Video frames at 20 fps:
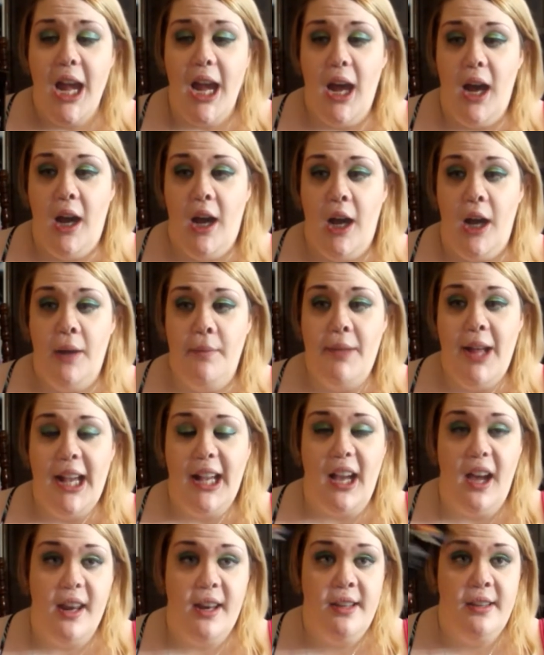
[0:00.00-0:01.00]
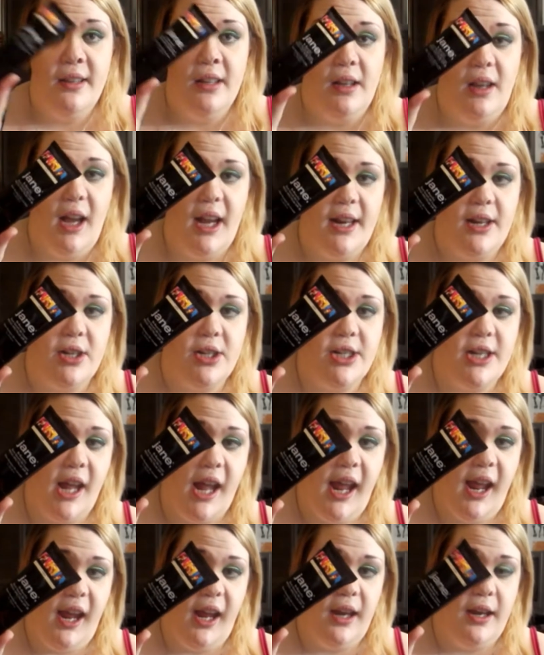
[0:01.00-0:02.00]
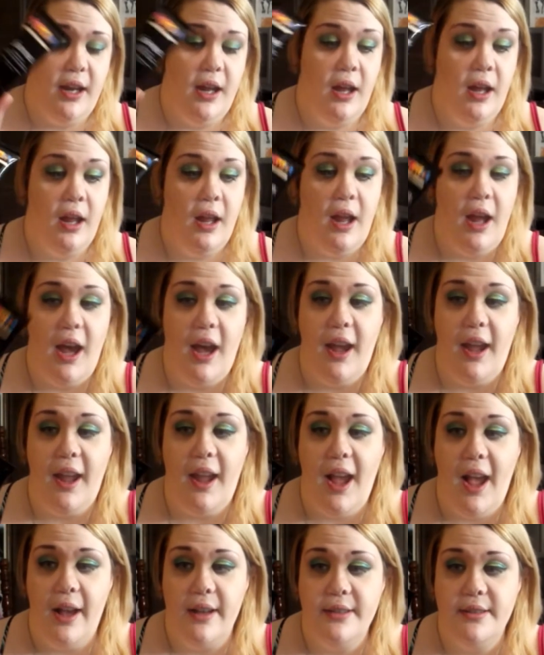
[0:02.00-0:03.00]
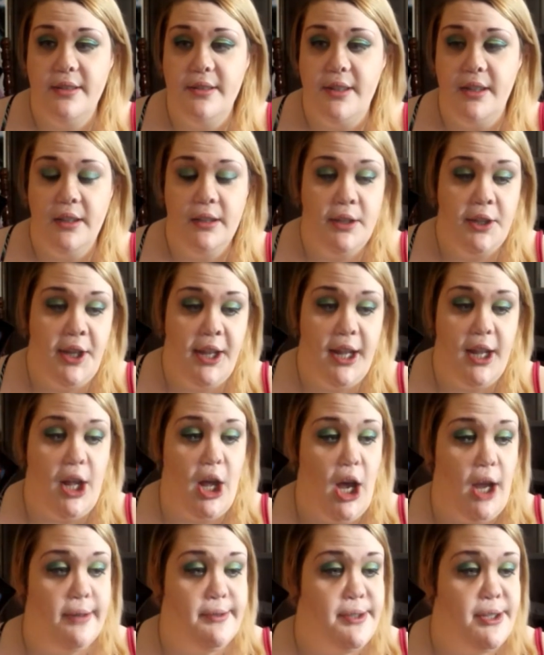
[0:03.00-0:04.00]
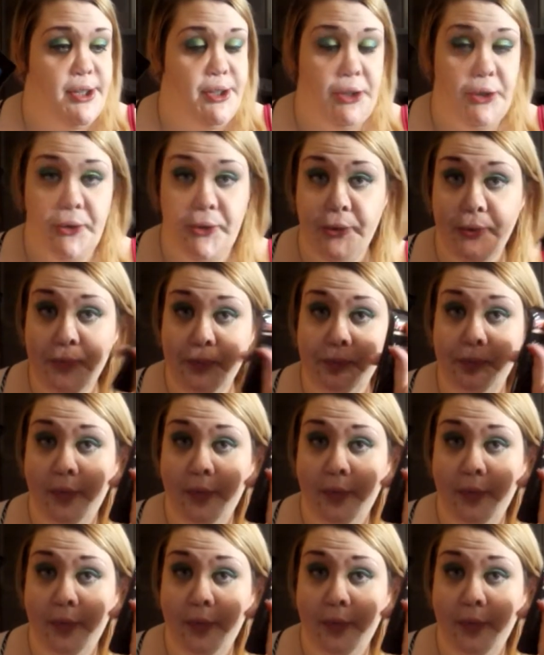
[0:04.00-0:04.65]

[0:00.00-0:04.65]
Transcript: um, I got in the lightest shade I accidentally got two